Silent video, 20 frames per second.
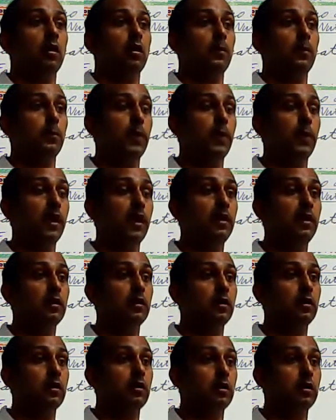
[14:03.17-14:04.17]
blood
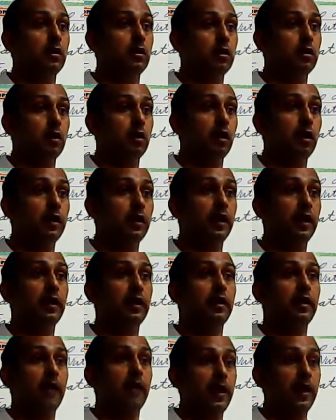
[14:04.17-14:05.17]
contains
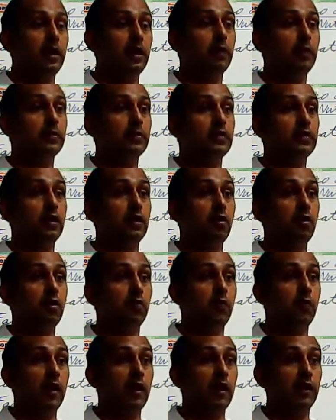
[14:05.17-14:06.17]
90% of
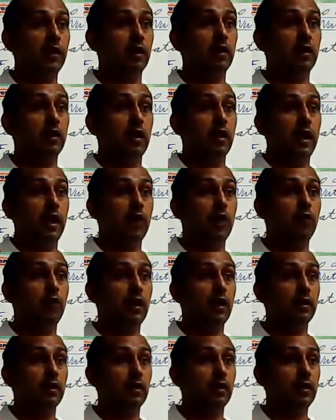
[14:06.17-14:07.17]
water, and
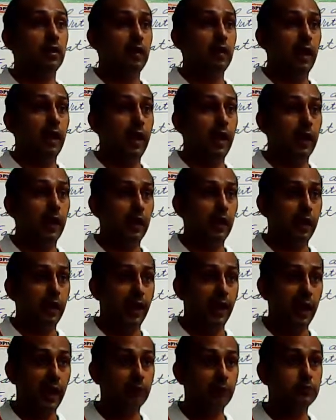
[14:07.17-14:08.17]
water
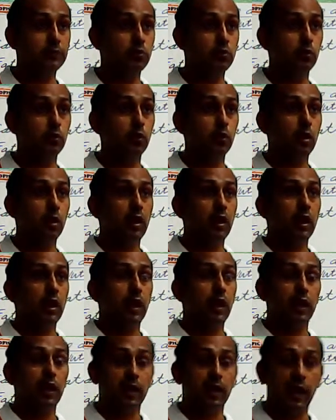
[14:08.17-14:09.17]
helps to
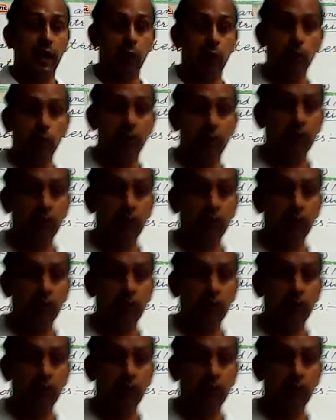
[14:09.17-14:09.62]
regular